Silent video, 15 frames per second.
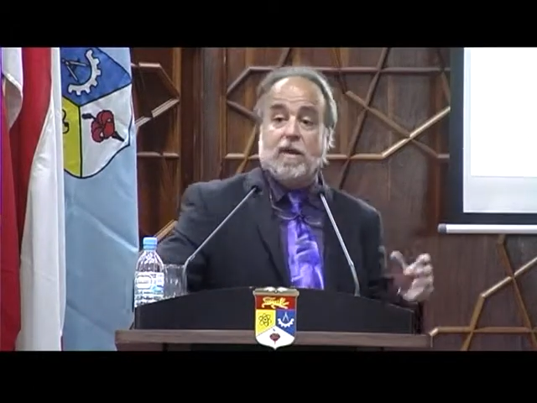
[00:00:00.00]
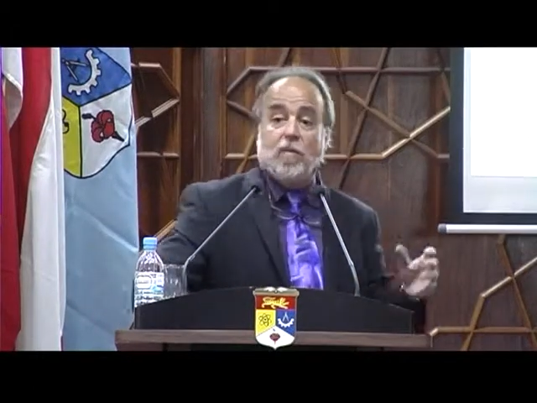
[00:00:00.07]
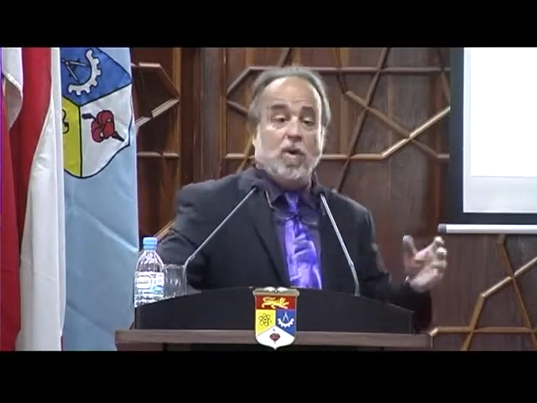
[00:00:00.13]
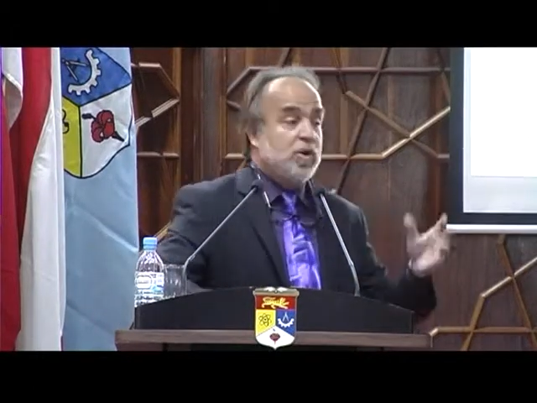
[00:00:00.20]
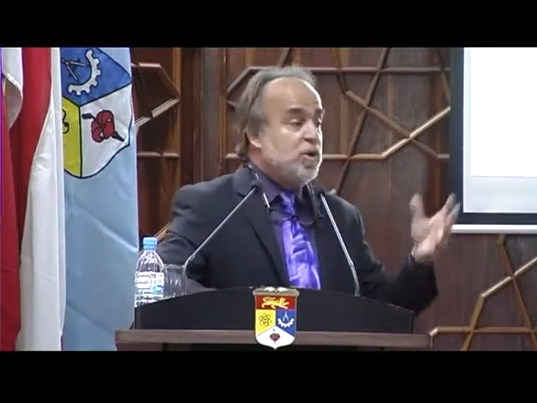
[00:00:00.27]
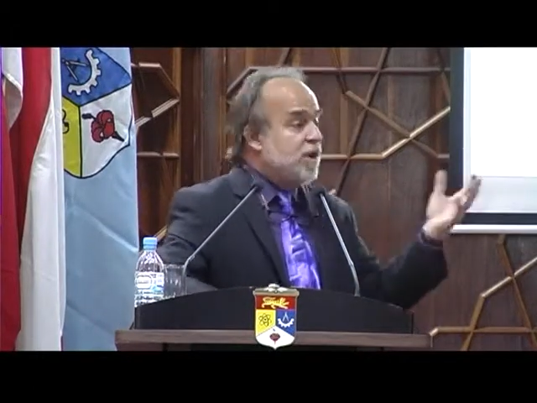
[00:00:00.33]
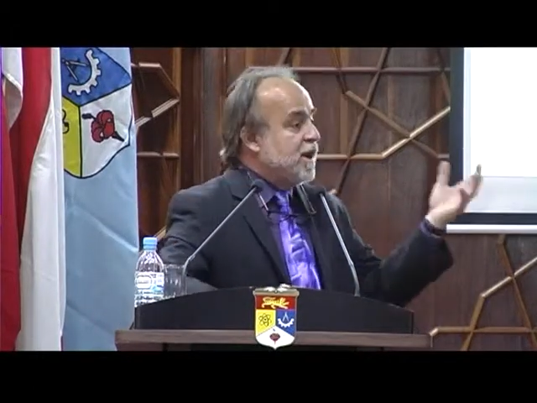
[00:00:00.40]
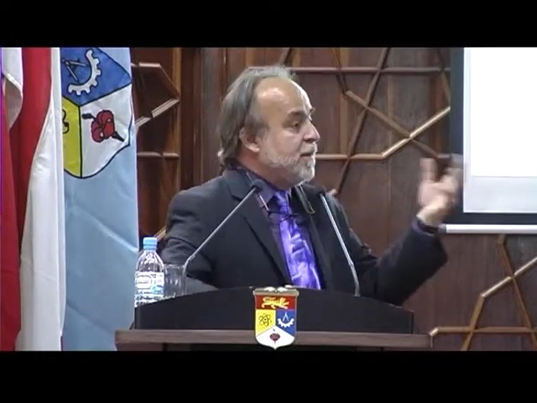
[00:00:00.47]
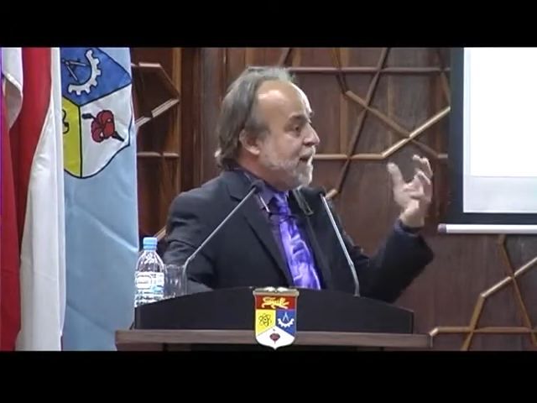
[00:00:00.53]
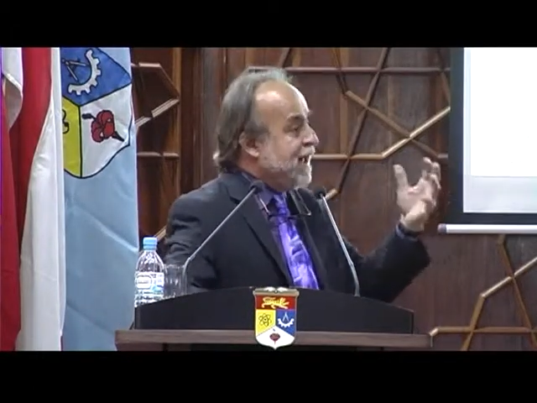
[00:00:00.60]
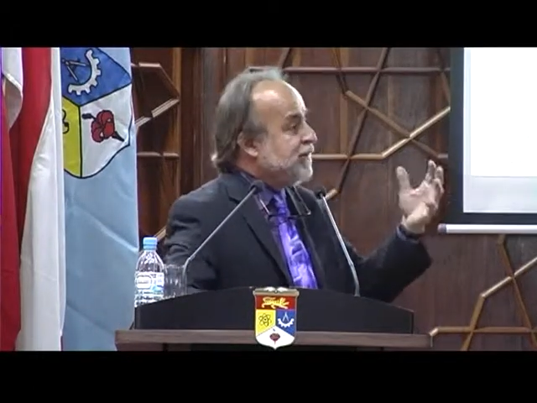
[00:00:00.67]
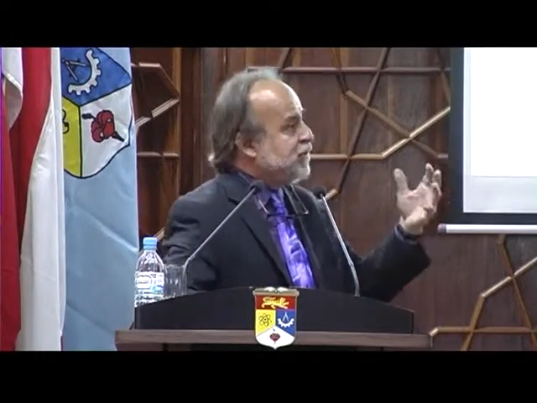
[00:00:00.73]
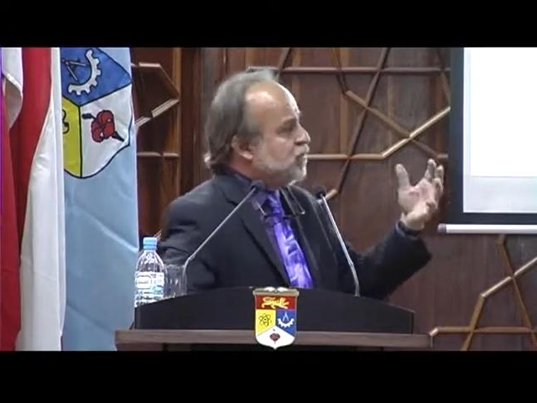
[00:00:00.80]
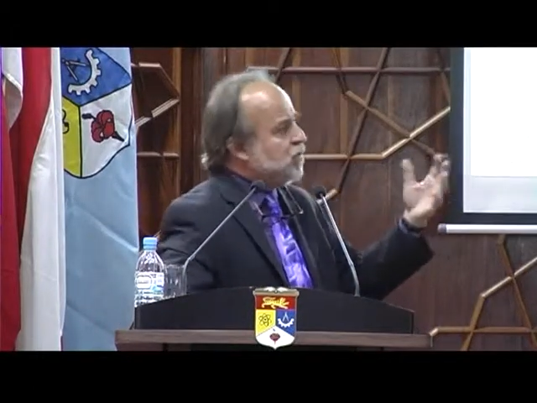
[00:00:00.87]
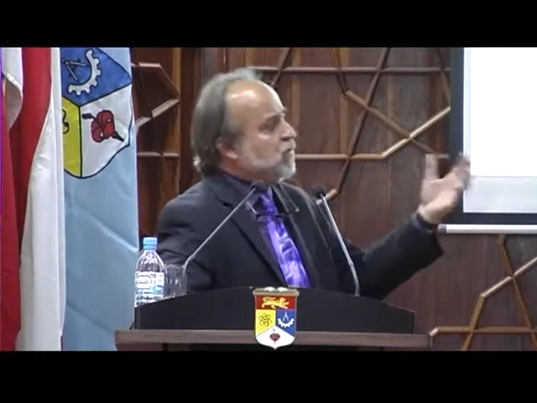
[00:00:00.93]
Well, you can
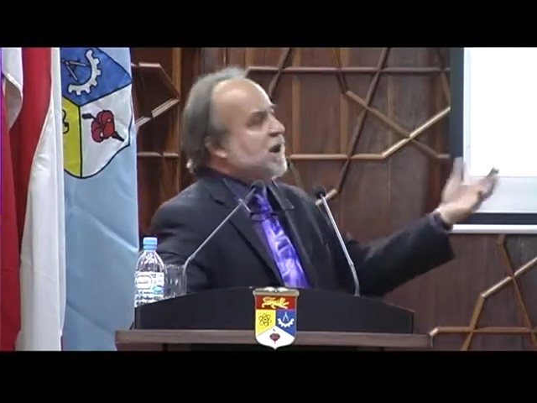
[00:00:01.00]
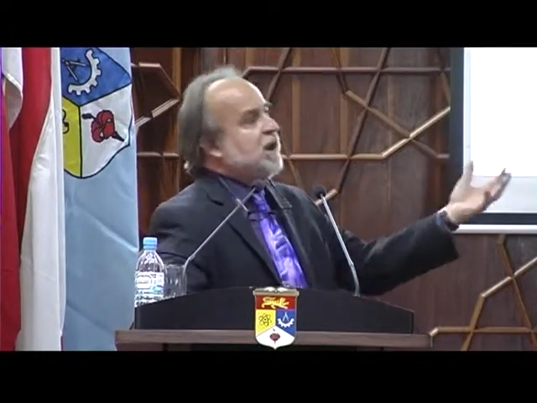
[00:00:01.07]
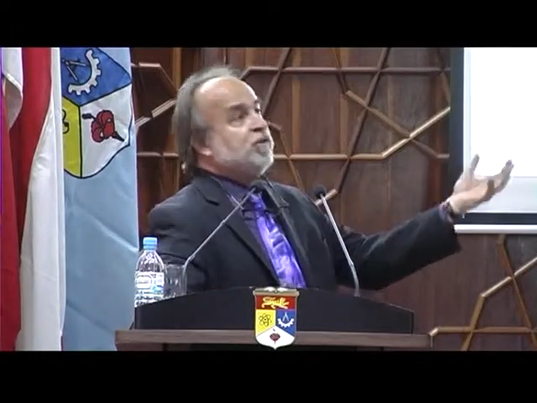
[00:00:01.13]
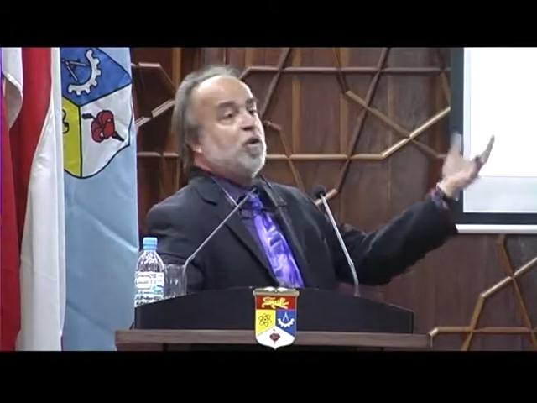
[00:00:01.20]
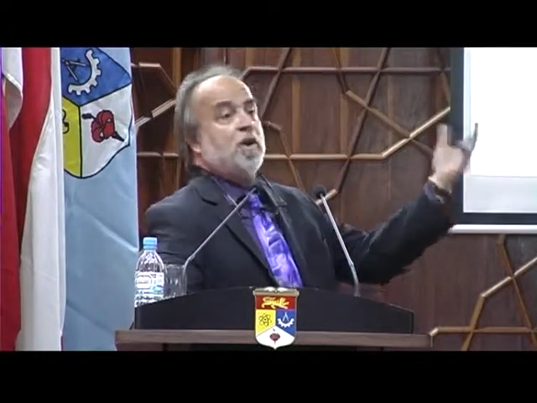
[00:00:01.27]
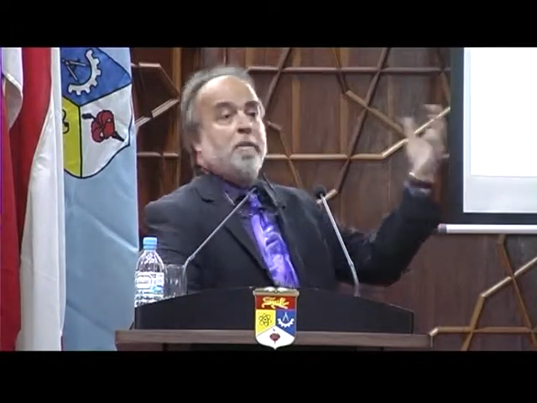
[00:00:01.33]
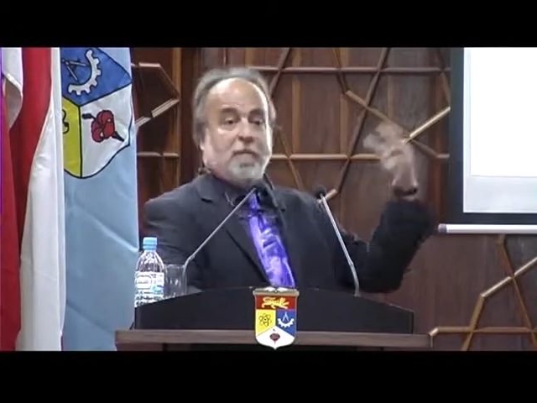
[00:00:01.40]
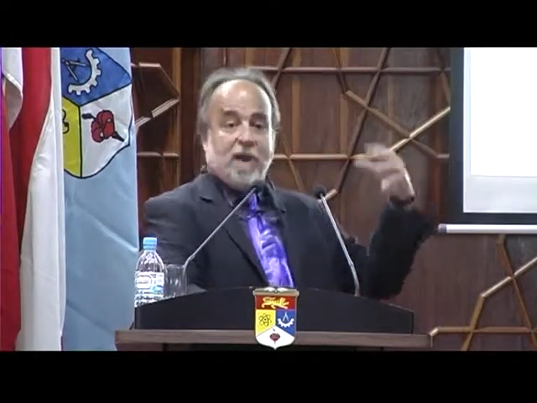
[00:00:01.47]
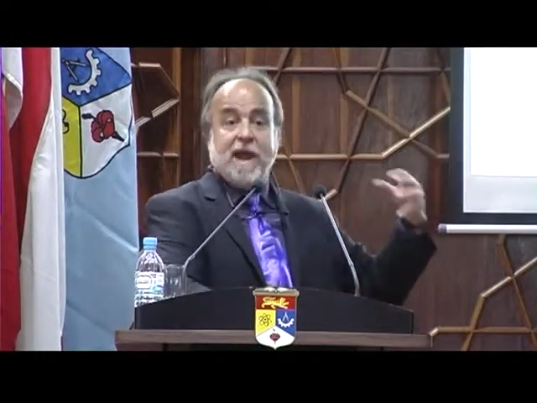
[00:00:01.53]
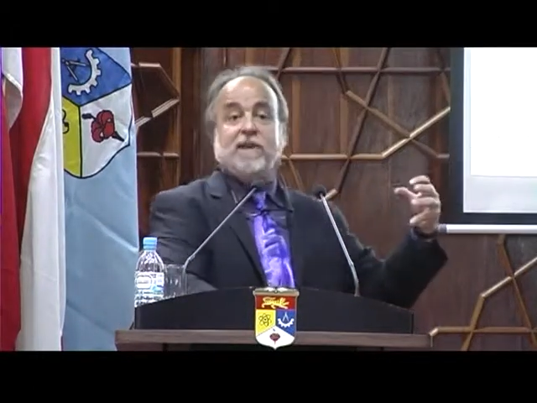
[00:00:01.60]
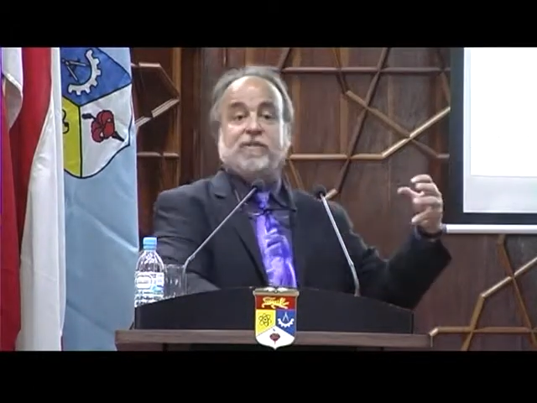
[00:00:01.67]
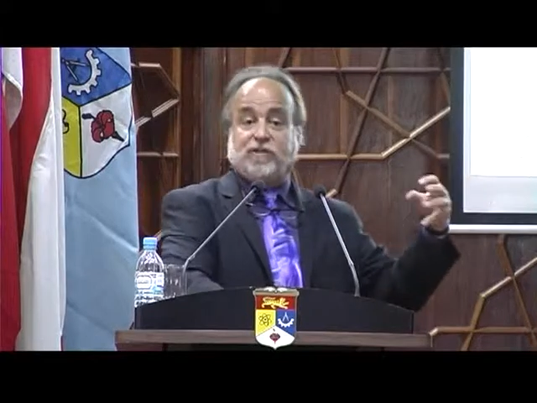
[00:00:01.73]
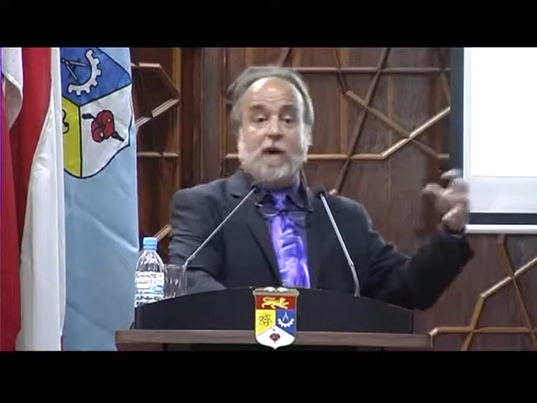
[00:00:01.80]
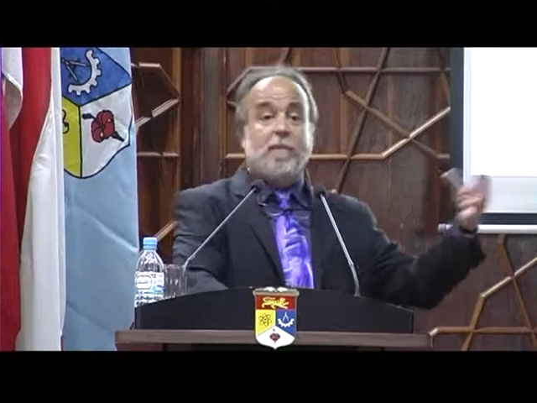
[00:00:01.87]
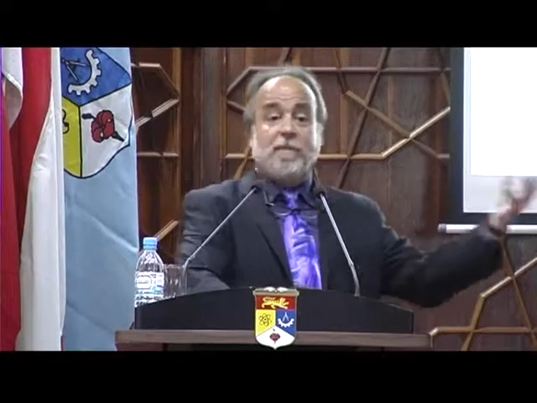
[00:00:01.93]
imagine he's going to pay
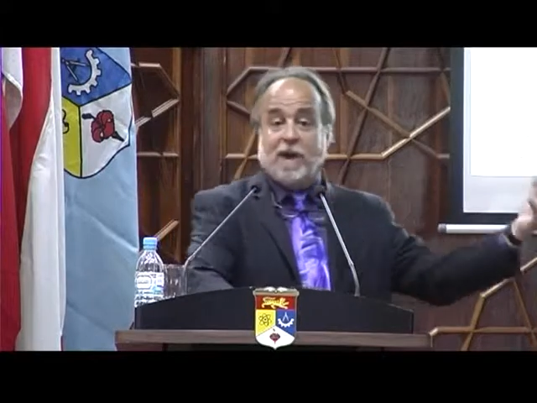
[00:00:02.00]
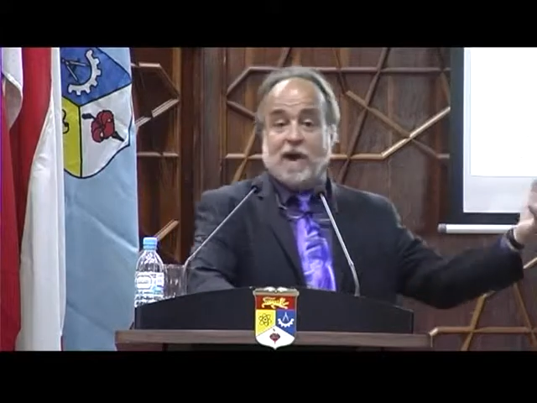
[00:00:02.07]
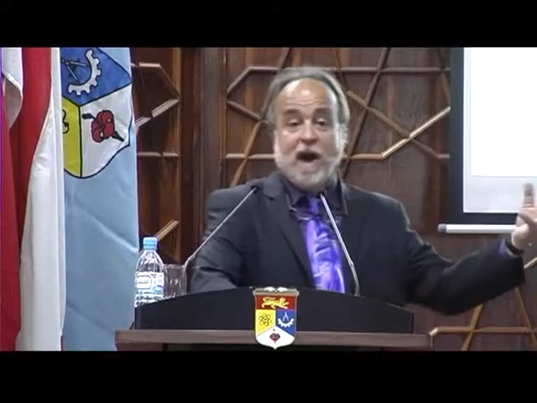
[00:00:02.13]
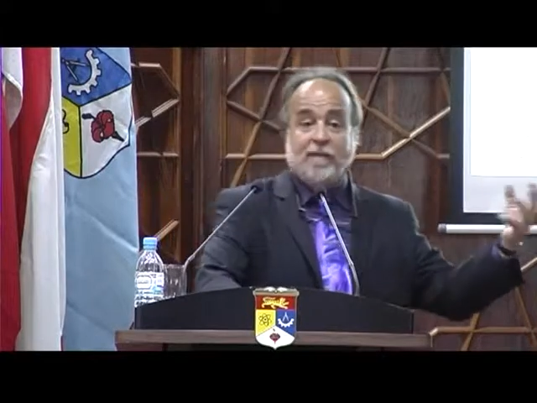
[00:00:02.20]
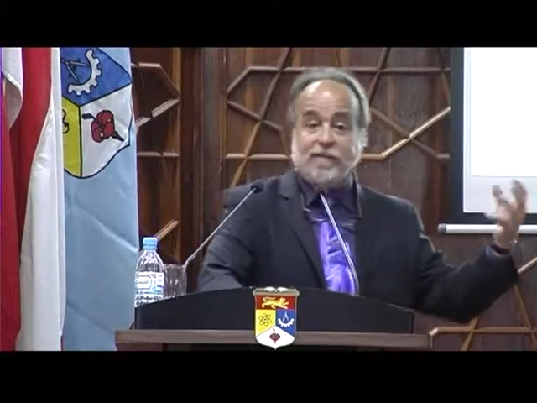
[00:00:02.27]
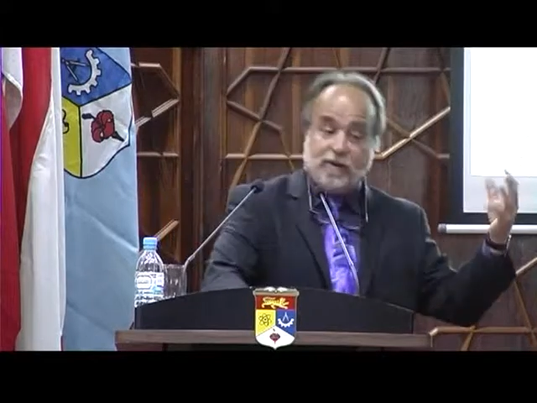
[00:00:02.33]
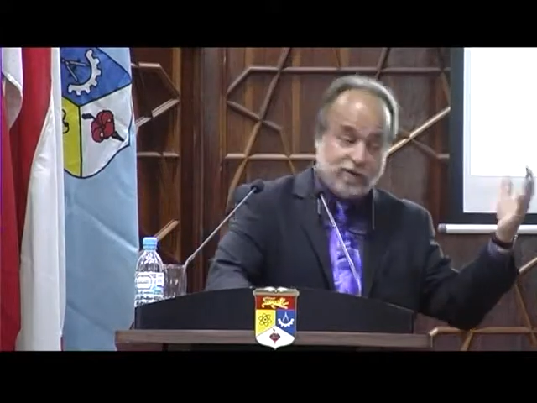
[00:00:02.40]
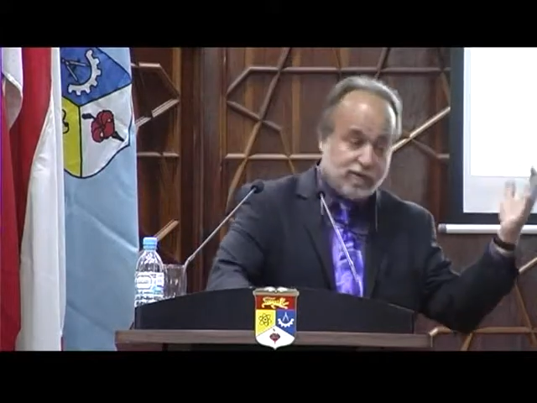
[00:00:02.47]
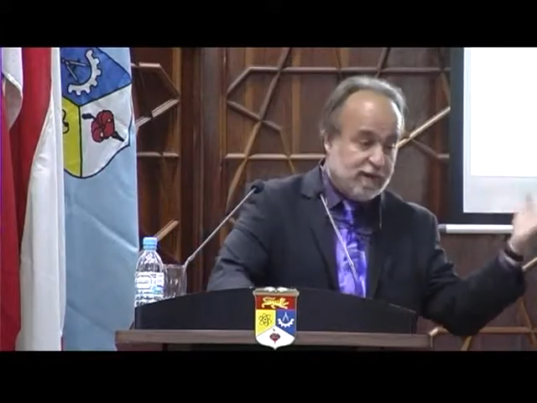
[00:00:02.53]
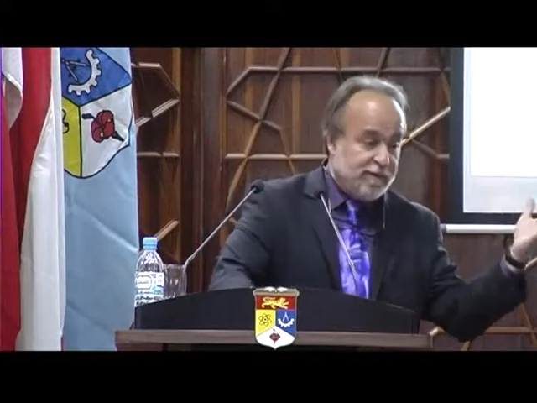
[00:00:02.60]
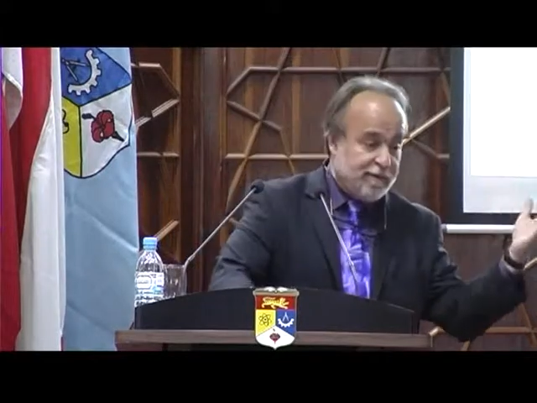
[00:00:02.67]
something, obviously,